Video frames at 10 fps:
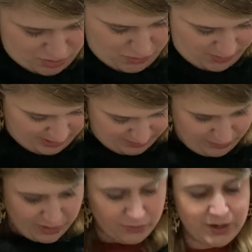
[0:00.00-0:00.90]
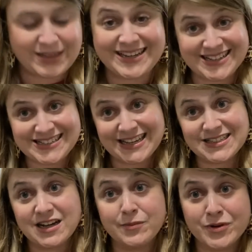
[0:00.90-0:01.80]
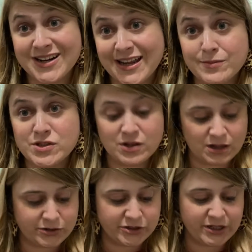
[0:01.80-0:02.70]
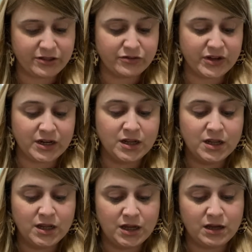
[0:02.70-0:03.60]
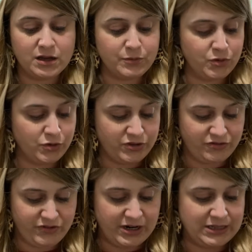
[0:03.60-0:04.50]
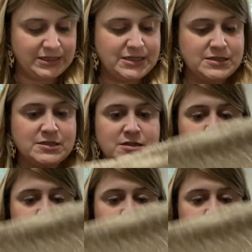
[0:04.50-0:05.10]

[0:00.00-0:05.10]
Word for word: you probably want to wear like a tank top or a camisole underneath of it. Um, or at the very least,